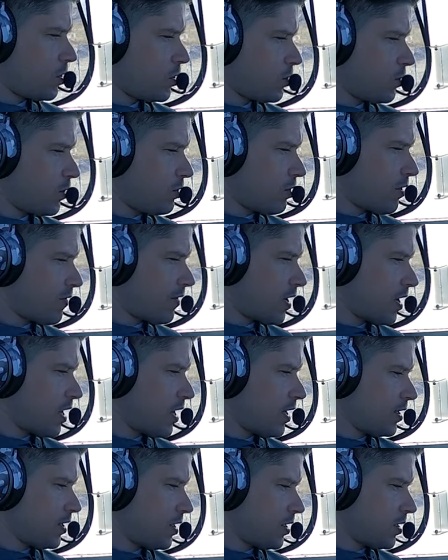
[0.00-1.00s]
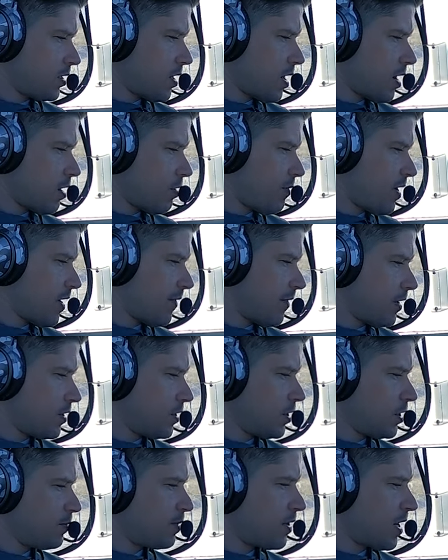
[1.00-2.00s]
we do have an ice AIRMET that
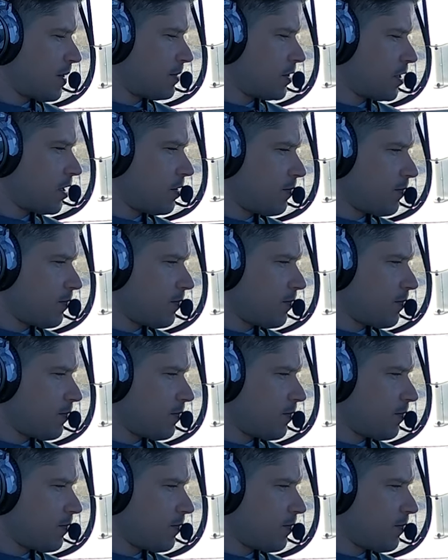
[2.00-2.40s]
just popped up.